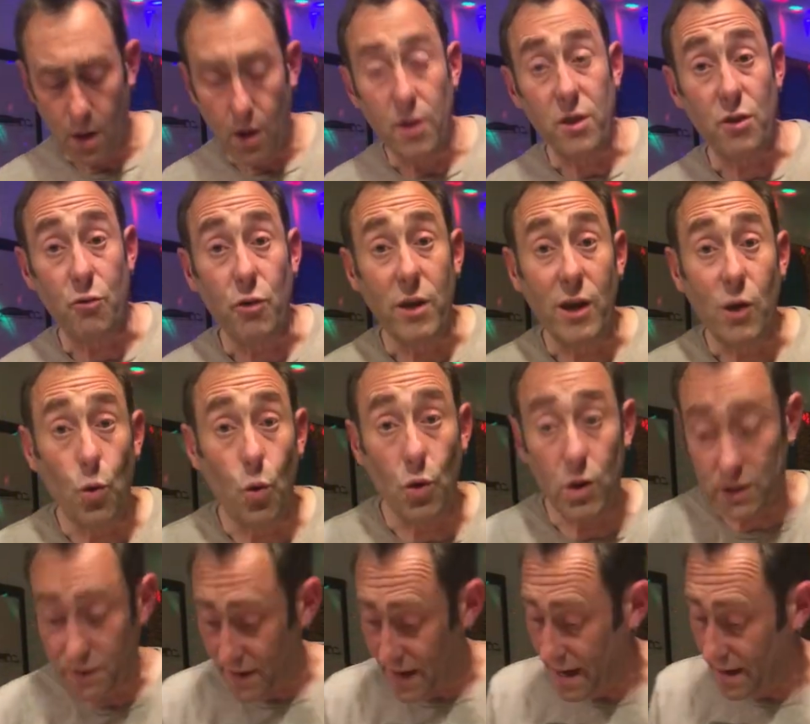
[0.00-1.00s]

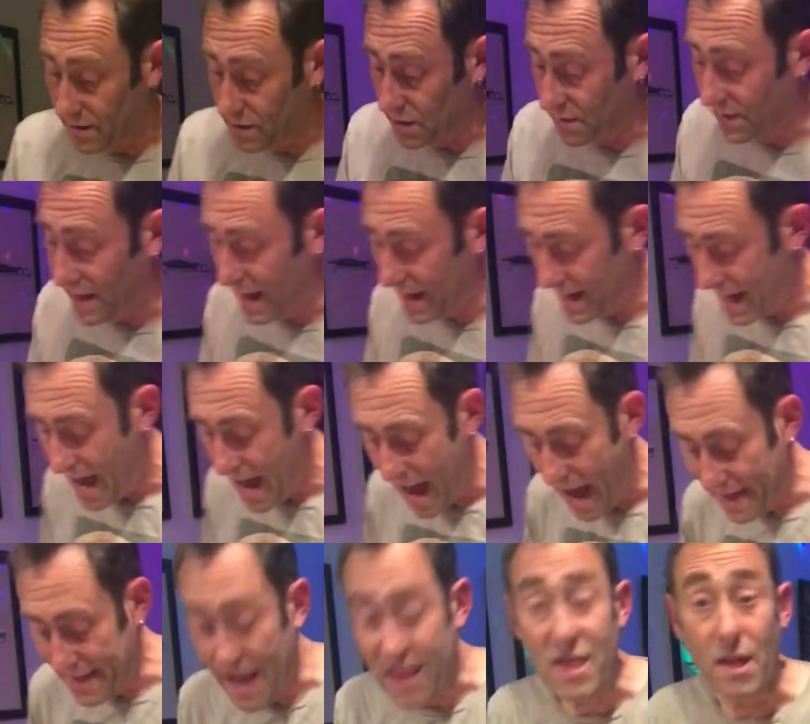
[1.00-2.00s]
3/4 of an ounce of that,
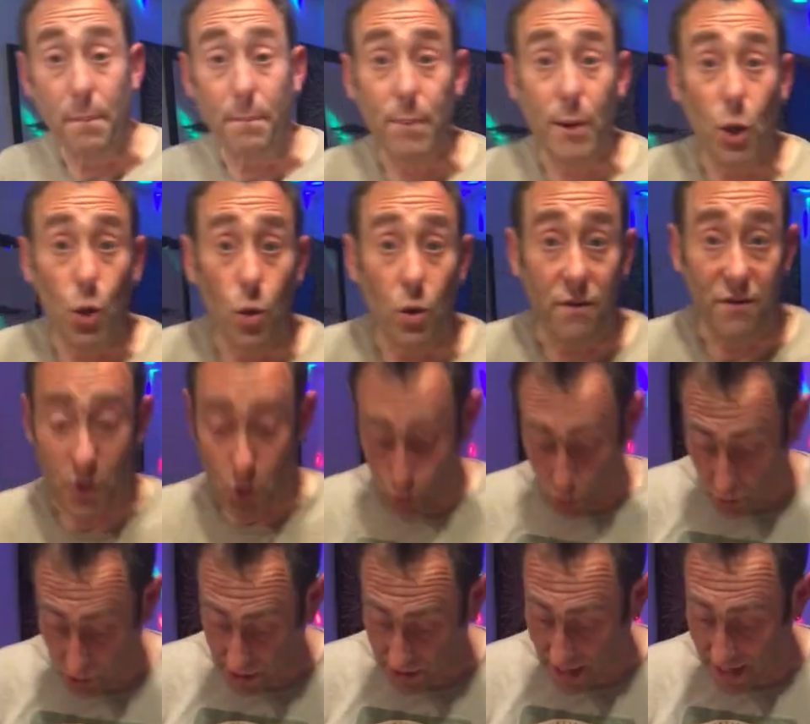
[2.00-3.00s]
and then the blue, of
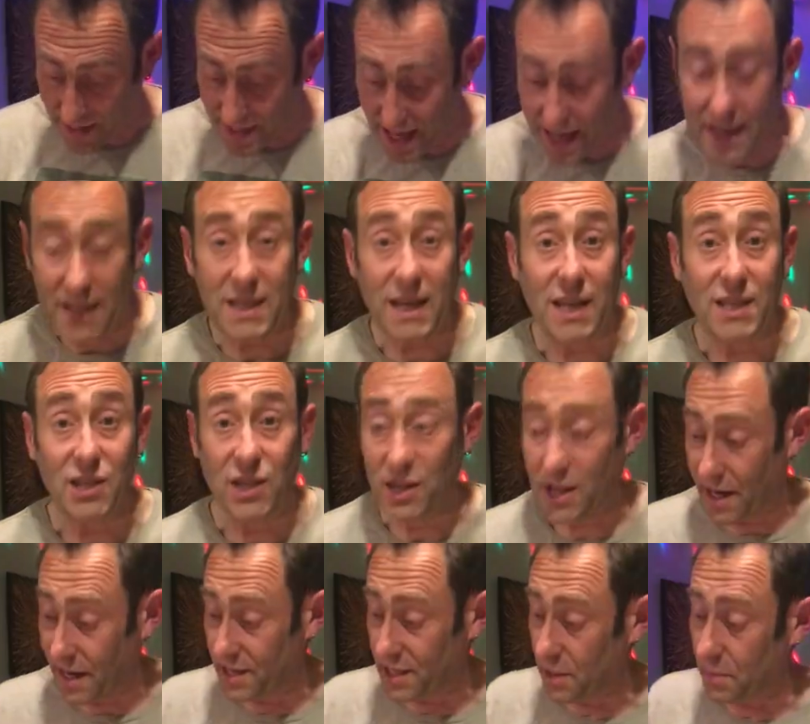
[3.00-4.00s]
course, and that is actually
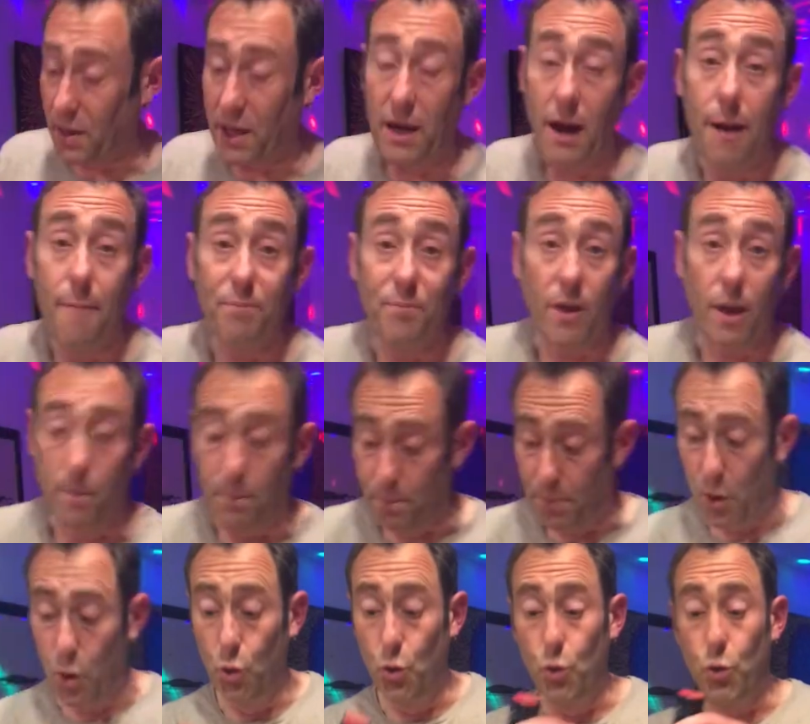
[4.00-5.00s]
going to be
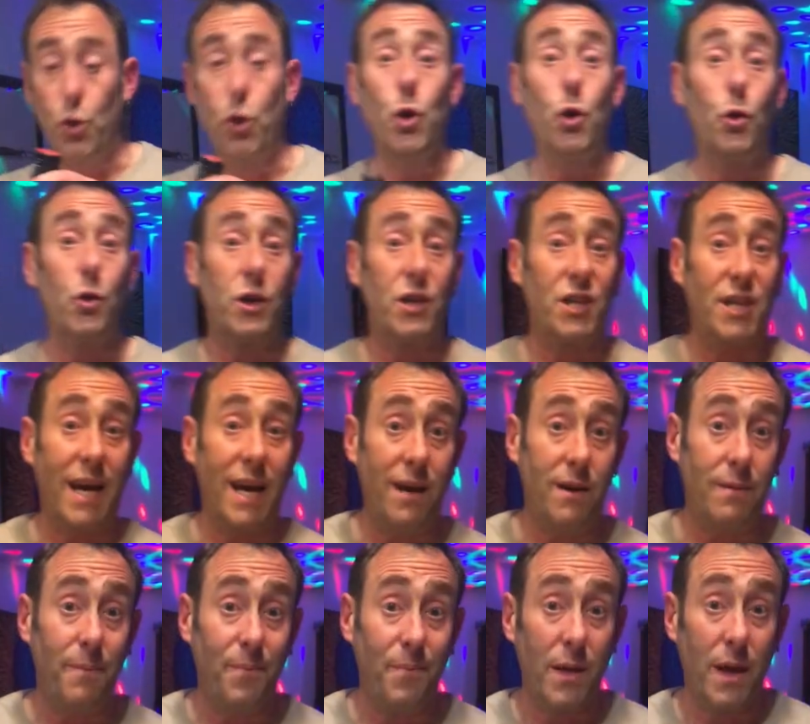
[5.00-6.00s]
blue
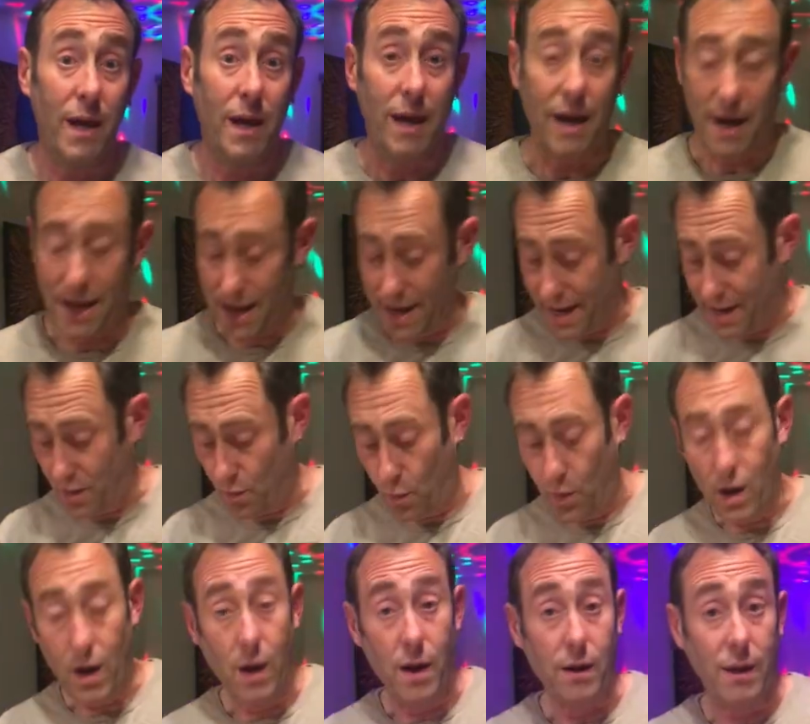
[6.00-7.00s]
curaçao, and
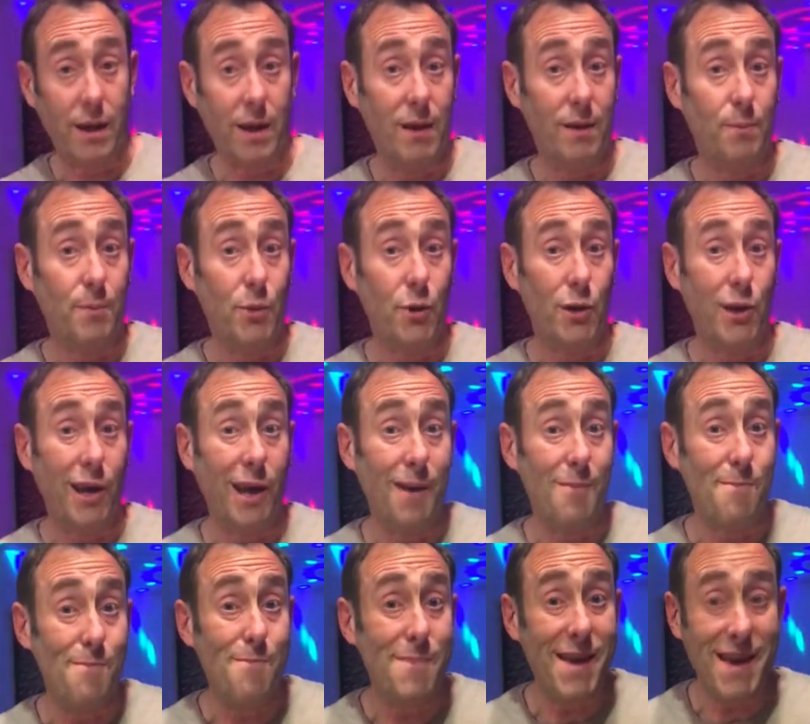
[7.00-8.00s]
we are going to put a
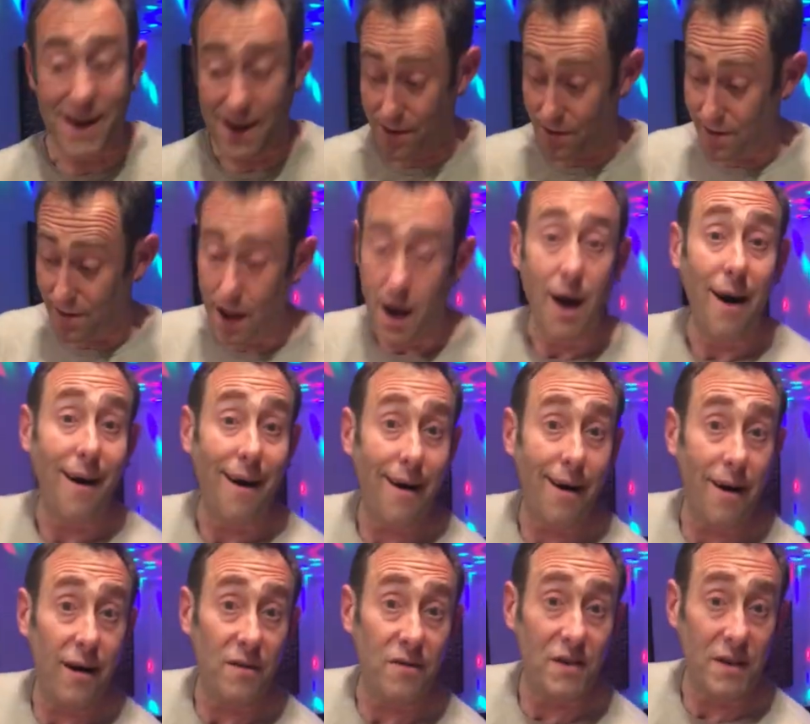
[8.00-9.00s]
mere
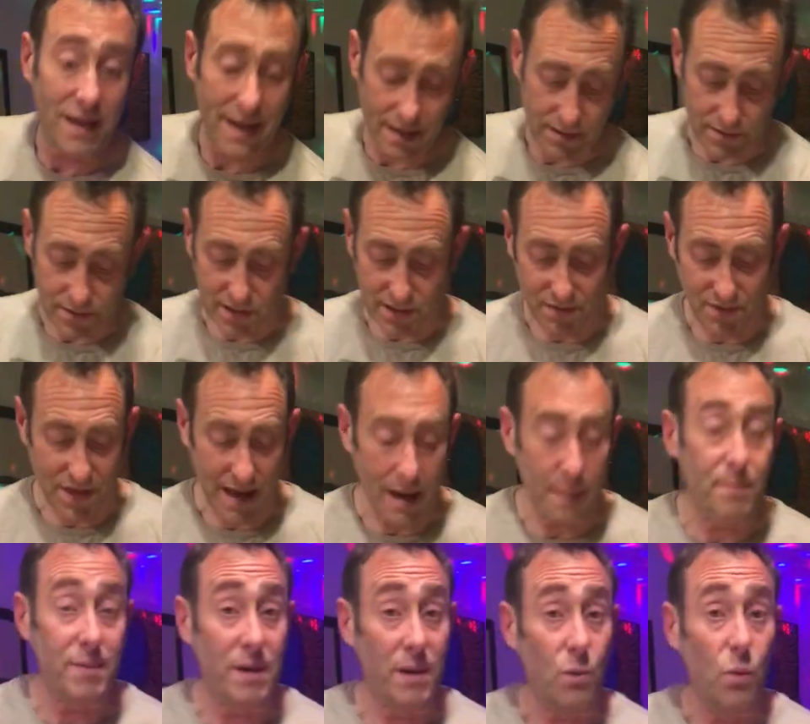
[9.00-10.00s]
1/2 ounce of
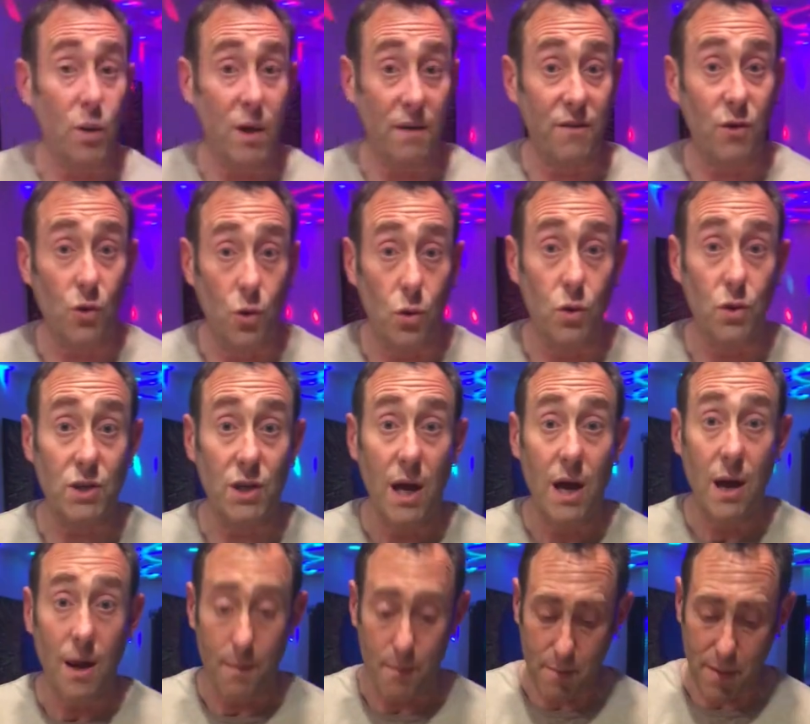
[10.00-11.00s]
that, but it will of course
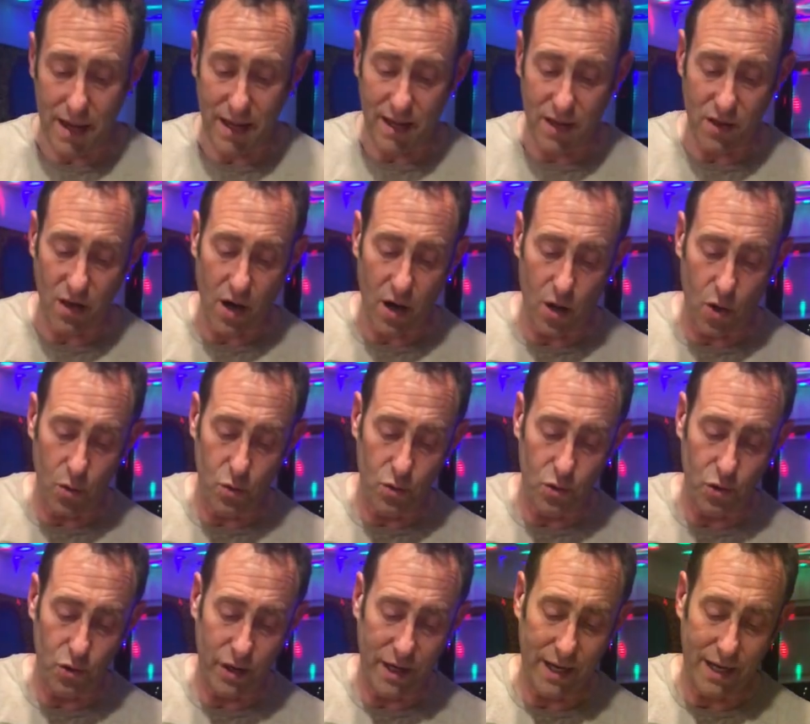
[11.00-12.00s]
make the whole
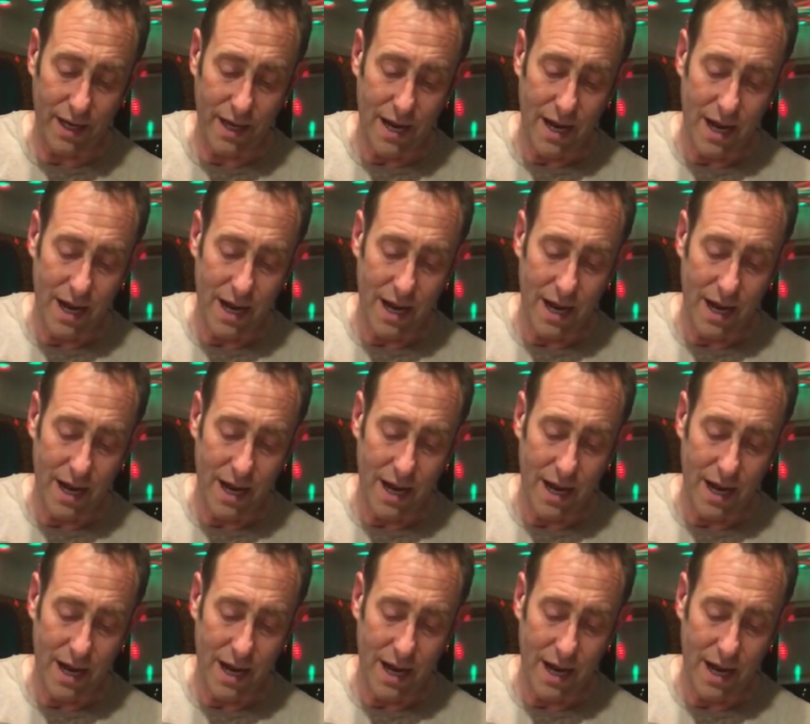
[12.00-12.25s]
drink